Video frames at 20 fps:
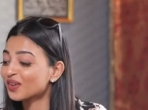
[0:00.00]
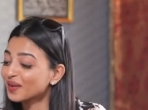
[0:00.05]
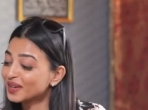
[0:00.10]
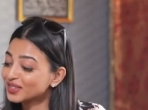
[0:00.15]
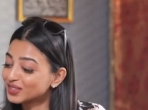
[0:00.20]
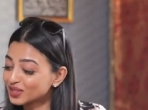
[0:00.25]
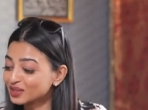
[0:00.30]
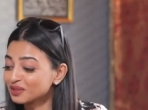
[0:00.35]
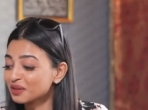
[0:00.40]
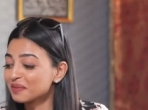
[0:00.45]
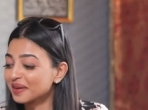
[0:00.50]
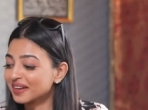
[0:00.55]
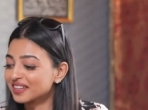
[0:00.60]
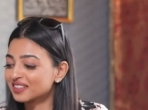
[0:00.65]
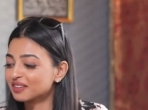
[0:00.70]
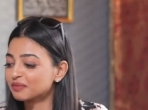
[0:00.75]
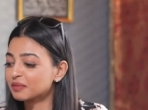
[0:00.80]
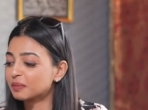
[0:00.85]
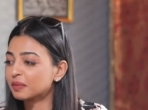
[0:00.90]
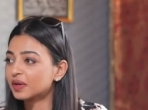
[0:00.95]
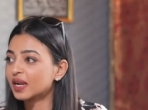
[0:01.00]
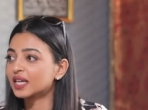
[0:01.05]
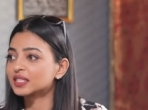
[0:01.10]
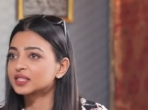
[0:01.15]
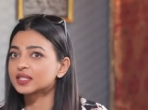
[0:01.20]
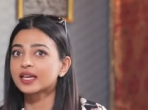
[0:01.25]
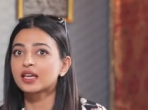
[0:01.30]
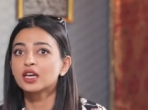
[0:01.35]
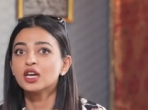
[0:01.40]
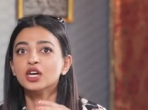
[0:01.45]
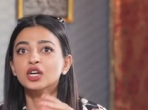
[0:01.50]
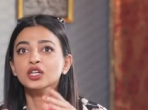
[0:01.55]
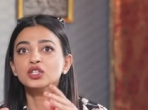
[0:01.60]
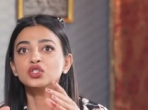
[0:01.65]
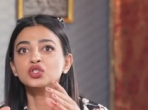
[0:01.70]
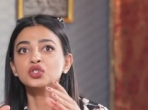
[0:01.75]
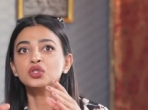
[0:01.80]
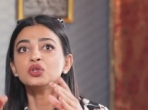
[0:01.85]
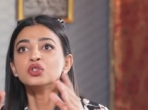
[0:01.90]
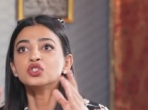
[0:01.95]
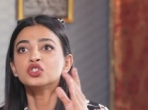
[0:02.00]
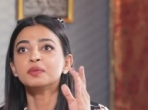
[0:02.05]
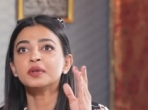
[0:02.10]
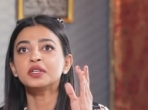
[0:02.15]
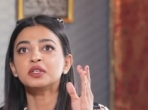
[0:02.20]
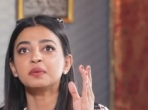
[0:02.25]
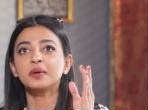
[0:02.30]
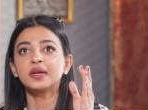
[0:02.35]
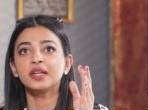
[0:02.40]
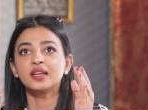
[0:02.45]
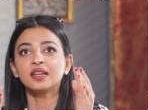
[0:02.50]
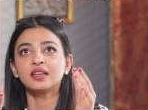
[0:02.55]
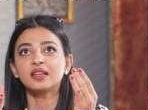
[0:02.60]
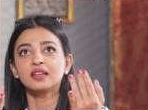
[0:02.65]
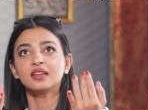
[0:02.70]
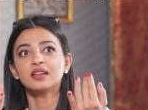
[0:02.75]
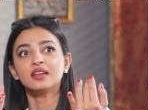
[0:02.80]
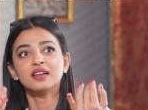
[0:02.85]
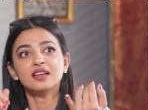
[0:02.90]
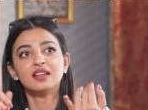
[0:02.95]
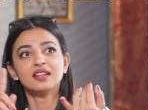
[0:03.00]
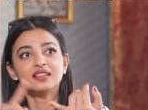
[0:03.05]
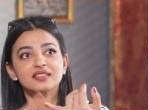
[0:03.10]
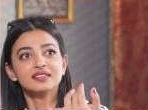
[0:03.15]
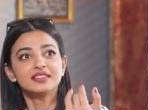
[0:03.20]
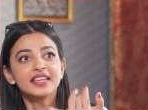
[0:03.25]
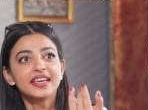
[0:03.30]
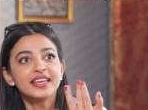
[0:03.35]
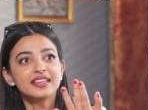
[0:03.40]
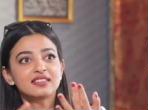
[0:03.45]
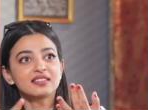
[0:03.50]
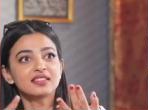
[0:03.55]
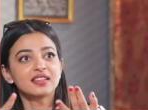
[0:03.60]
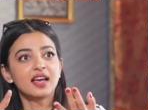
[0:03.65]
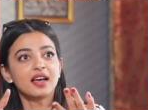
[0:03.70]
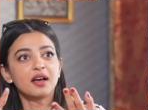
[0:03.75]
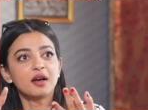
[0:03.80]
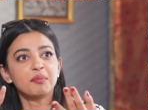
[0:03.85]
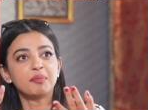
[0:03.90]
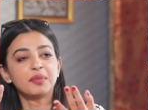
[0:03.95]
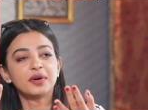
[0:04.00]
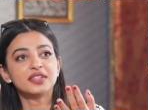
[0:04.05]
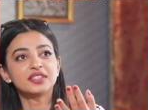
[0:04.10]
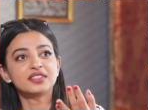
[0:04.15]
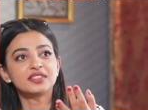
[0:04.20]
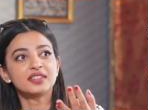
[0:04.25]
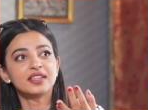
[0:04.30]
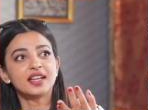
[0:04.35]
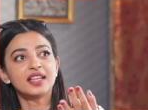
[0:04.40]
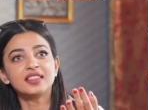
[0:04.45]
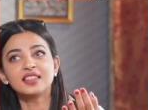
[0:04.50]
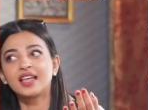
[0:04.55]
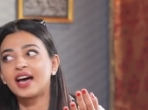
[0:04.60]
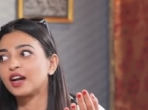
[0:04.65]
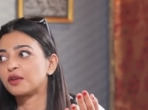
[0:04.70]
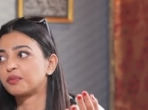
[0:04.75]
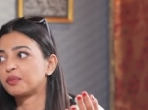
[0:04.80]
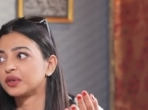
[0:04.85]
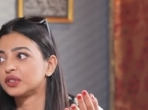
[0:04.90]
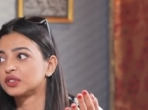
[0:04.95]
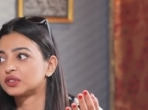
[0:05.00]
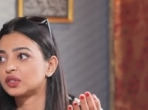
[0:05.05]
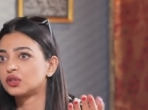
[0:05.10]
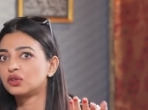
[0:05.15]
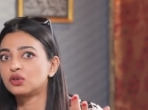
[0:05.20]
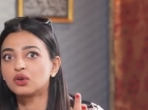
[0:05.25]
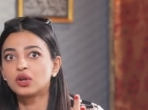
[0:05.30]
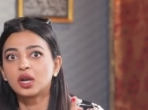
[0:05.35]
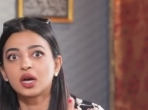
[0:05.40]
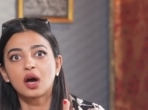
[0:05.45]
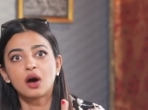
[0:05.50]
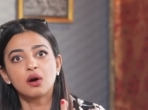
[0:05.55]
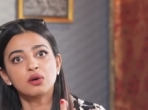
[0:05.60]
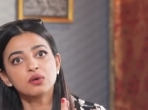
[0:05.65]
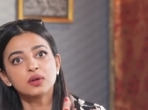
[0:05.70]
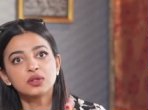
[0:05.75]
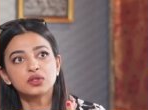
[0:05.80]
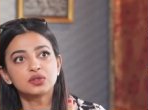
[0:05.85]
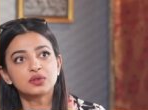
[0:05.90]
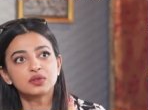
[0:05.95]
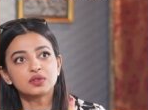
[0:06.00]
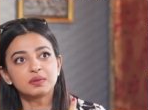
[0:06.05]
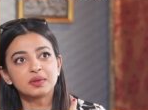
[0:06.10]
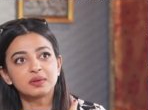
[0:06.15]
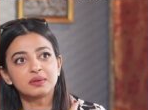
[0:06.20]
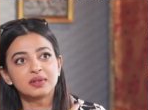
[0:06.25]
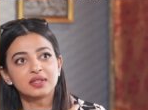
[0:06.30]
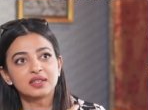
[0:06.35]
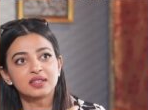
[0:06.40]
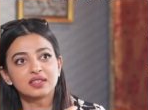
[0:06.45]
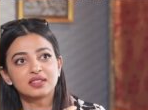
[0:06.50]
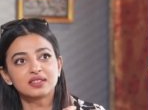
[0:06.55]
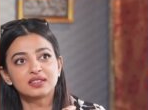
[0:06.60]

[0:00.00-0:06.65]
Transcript: your questions are better. People ask like, choose between this person and that person. You go like, how do I choose between